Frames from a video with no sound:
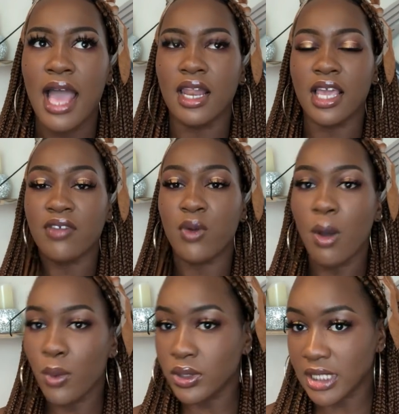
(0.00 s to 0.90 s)
And like, if you
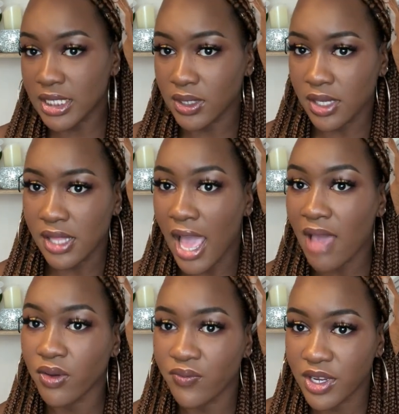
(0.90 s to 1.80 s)
want more detail in, I
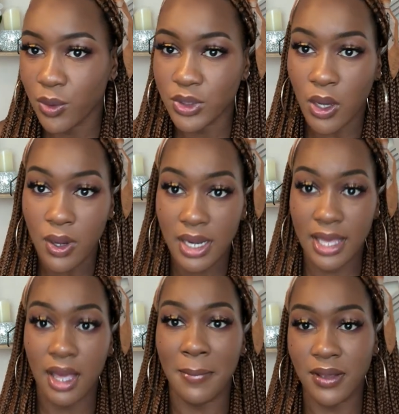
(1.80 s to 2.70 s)
have a video which I'll
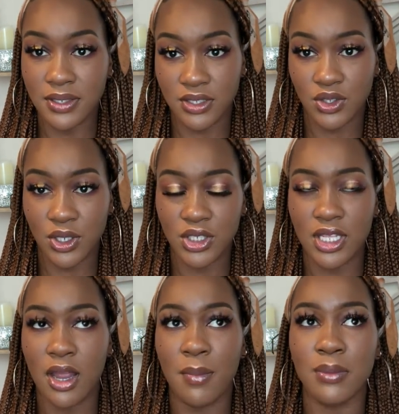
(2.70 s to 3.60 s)
link about
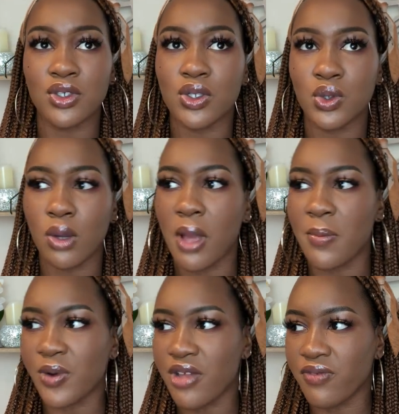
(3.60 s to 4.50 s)
constructionarium, but I'm just going to talk
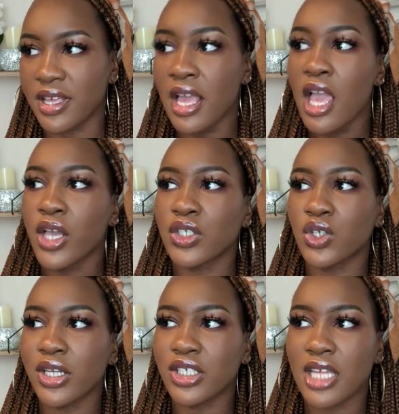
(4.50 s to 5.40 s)
about it briefly.
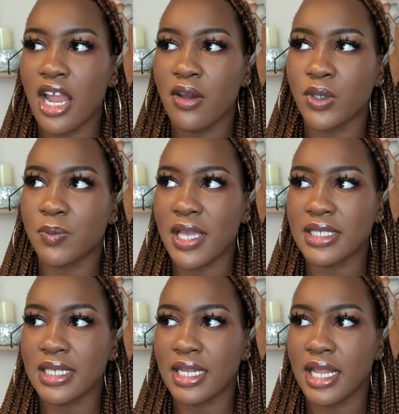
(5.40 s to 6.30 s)
Constructionarium was
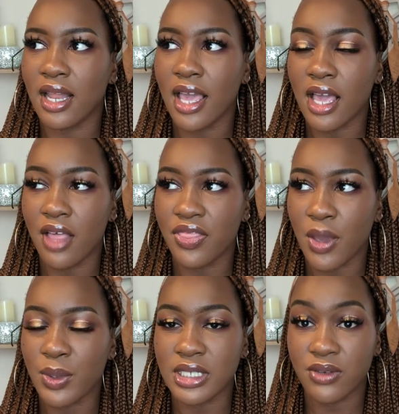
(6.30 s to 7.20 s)
basically like a
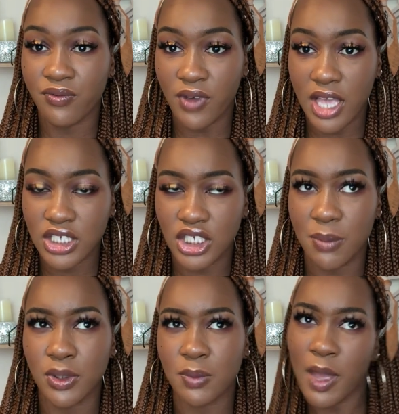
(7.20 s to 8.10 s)
thing we did in first
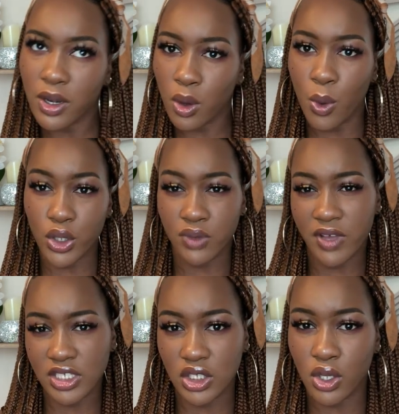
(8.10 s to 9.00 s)
year, but depending on what
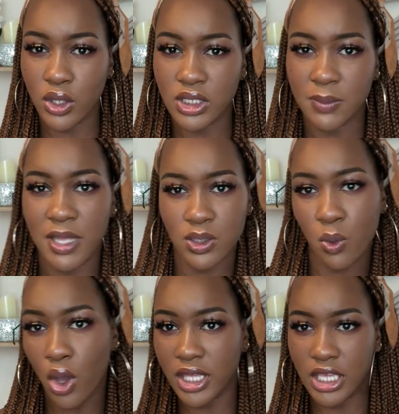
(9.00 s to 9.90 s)
university you go to, depends
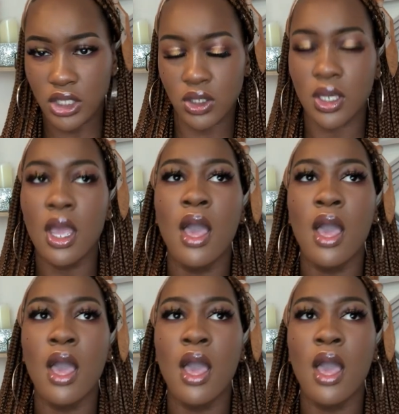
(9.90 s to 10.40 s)
on what year you do.